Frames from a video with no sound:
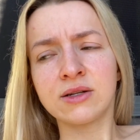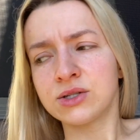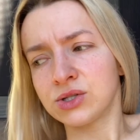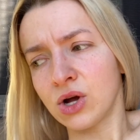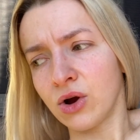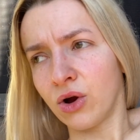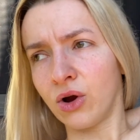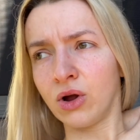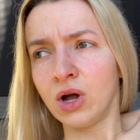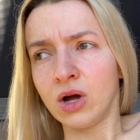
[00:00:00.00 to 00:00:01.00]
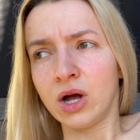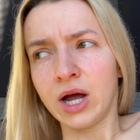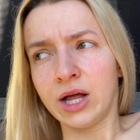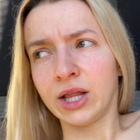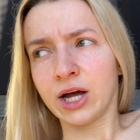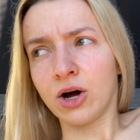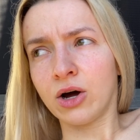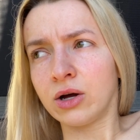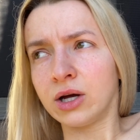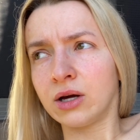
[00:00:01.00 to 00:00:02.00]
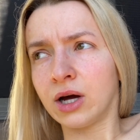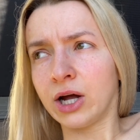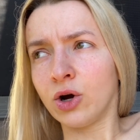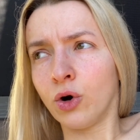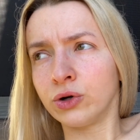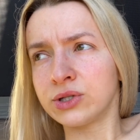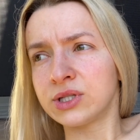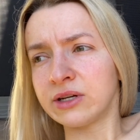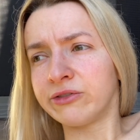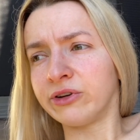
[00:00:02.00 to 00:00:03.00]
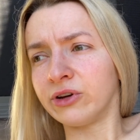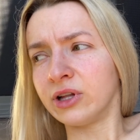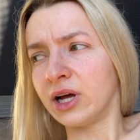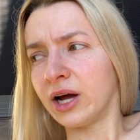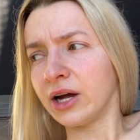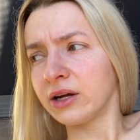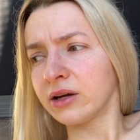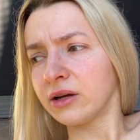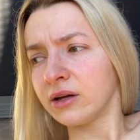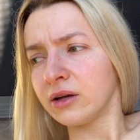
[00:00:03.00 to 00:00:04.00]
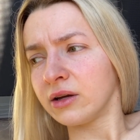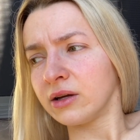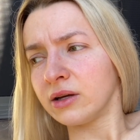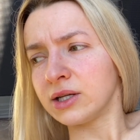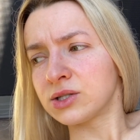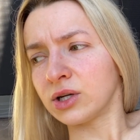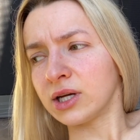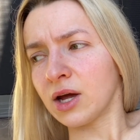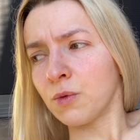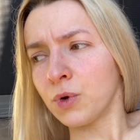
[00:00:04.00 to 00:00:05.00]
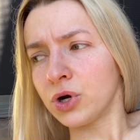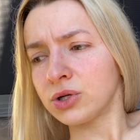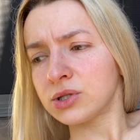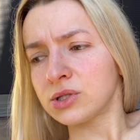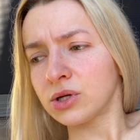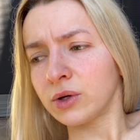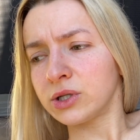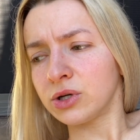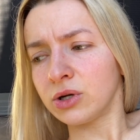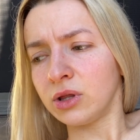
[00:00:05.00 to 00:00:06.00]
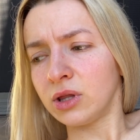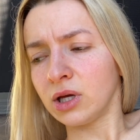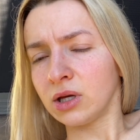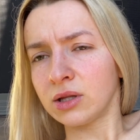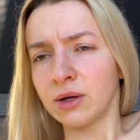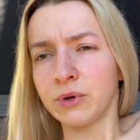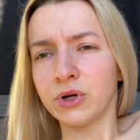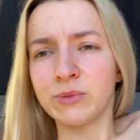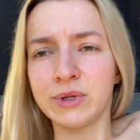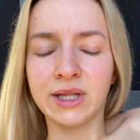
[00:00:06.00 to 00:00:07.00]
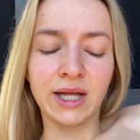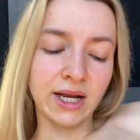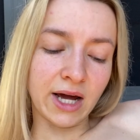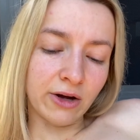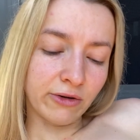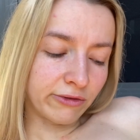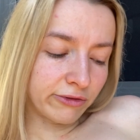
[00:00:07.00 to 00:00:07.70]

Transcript: So, and like, I honestly feel like it's going to get worse. So I don't think that we're going to be let out on